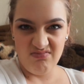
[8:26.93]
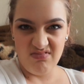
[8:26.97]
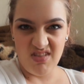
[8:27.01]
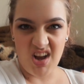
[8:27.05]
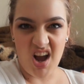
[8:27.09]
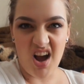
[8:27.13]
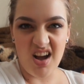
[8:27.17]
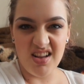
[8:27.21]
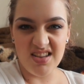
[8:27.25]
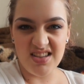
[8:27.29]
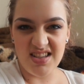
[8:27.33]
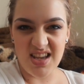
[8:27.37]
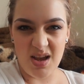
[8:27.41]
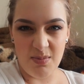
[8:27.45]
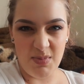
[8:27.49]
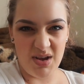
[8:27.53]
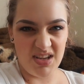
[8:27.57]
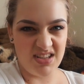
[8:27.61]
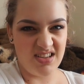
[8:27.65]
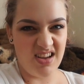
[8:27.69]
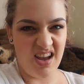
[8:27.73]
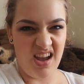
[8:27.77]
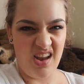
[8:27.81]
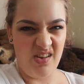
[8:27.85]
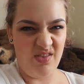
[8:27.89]
Can't say I'm
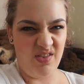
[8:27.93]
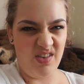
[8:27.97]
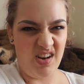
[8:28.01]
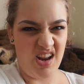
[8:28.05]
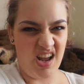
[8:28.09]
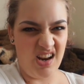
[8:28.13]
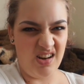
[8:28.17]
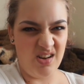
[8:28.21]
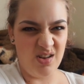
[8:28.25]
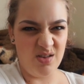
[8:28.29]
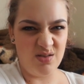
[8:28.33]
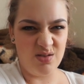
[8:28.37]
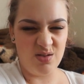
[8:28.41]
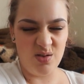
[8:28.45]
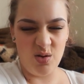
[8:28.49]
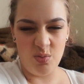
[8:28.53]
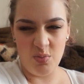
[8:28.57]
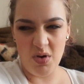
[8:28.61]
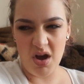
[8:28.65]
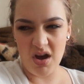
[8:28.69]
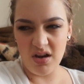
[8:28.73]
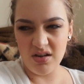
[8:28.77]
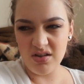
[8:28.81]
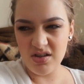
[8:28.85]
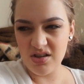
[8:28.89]
excited for Nando's too
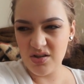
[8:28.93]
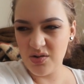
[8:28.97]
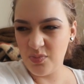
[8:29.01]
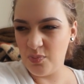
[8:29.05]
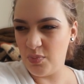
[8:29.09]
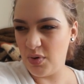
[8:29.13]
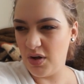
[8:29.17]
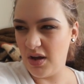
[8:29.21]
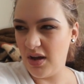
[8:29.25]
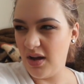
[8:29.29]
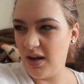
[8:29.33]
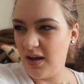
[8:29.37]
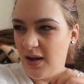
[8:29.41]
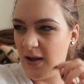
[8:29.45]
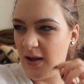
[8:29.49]
much, but